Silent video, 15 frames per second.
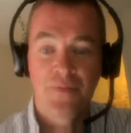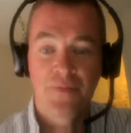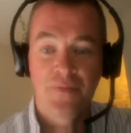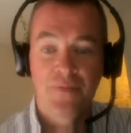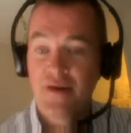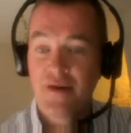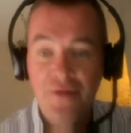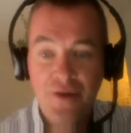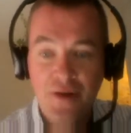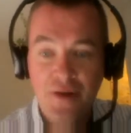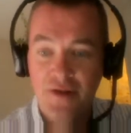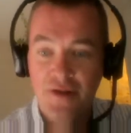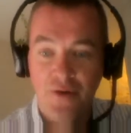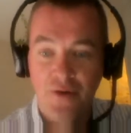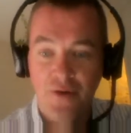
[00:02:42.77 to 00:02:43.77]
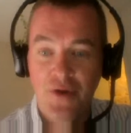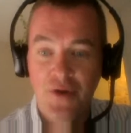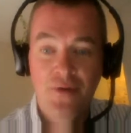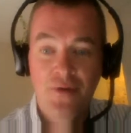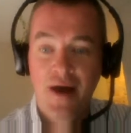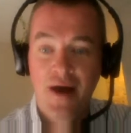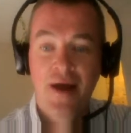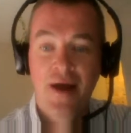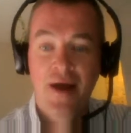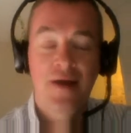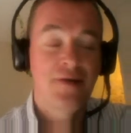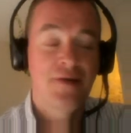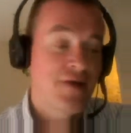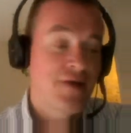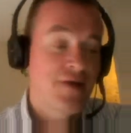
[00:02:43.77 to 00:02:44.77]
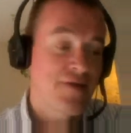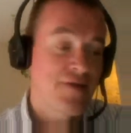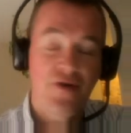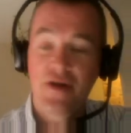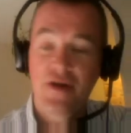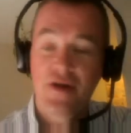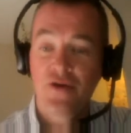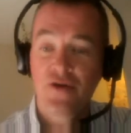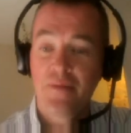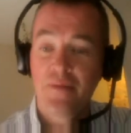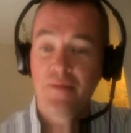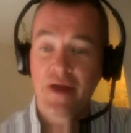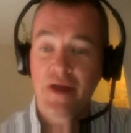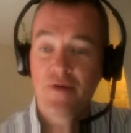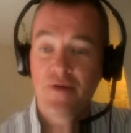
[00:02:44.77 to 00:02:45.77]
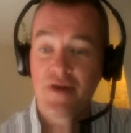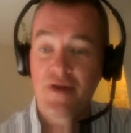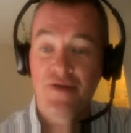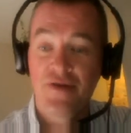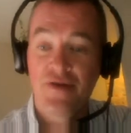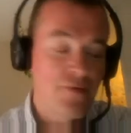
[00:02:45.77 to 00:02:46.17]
There's nothing to stop you, and it's a very enjoyable experience.